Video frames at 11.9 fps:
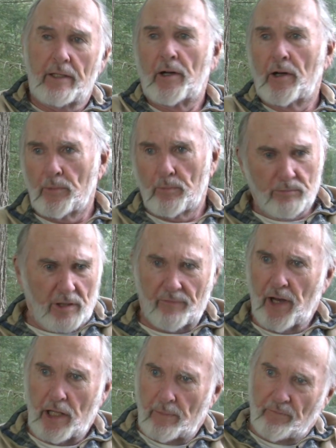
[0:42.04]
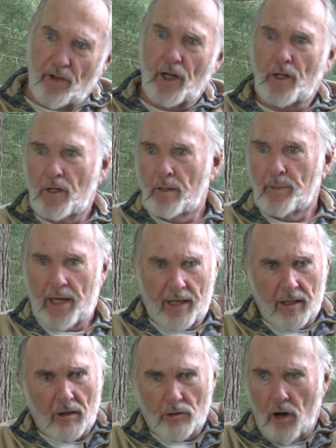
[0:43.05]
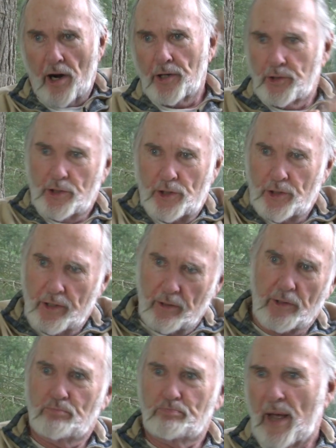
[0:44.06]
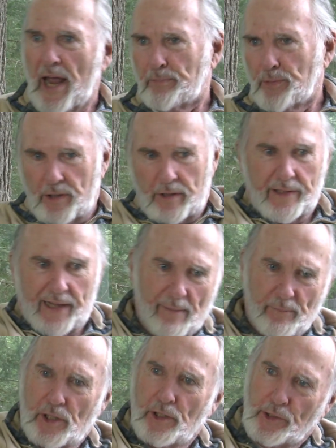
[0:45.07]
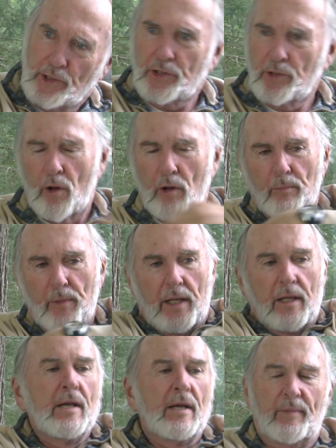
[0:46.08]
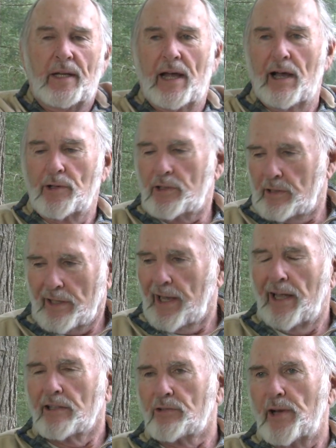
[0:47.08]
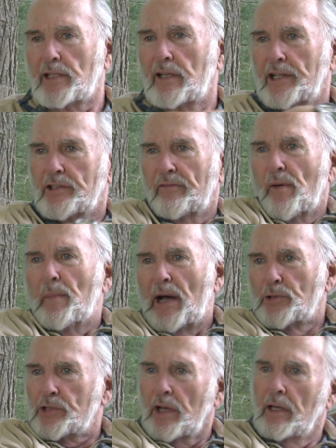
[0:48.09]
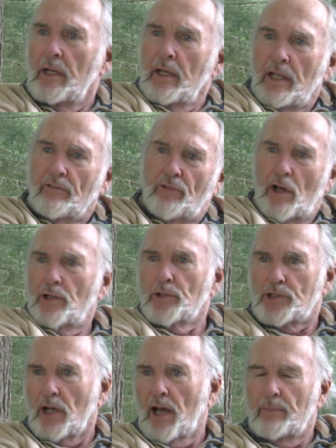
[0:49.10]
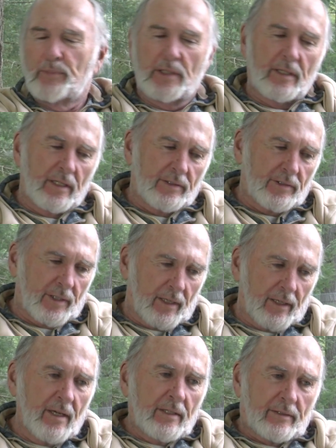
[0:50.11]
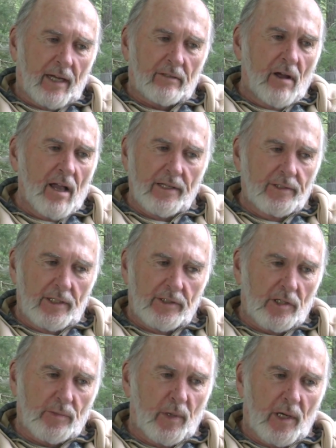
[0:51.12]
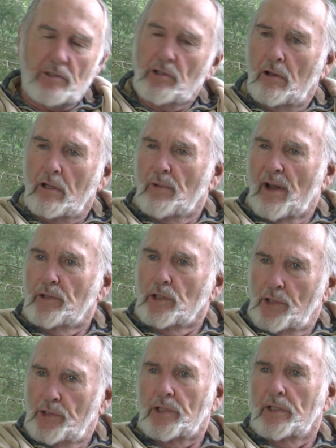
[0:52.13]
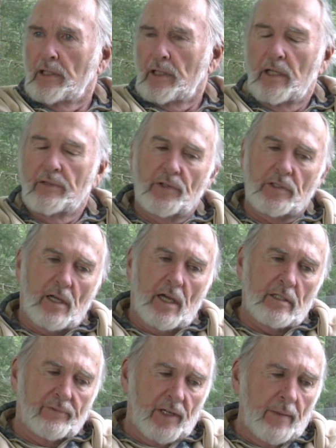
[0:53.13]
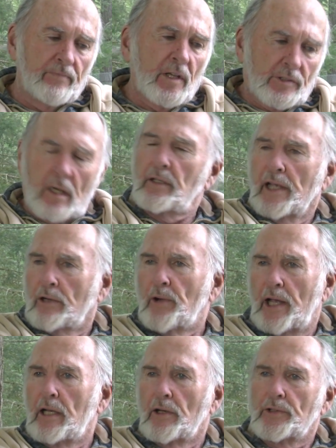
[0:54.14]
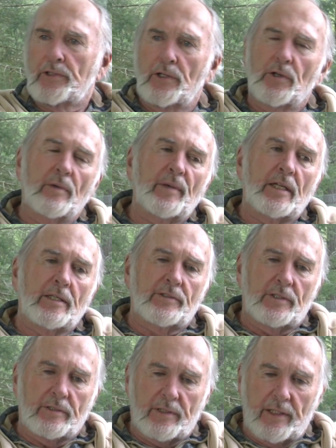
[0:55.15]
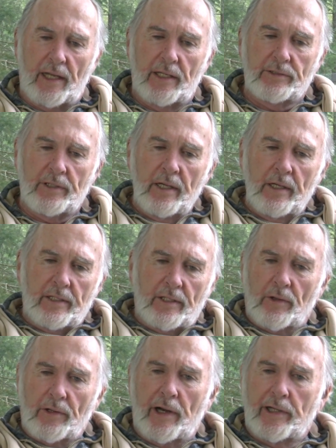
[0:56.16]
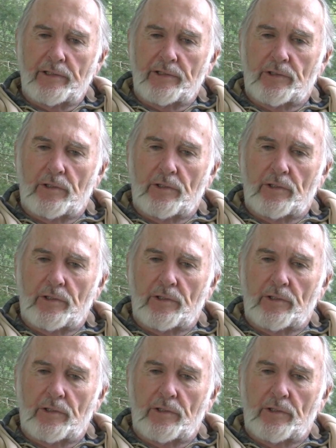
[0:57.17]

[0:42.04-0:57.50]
you know, develop film and have larger and paper and chemicals and the whole bit. I mean, now it's, again, three clicks of a mouse in Photoshop. It's technology has just been a total revolution in photography, certainly in radio too. I mean, it's the days, you know, there aren't,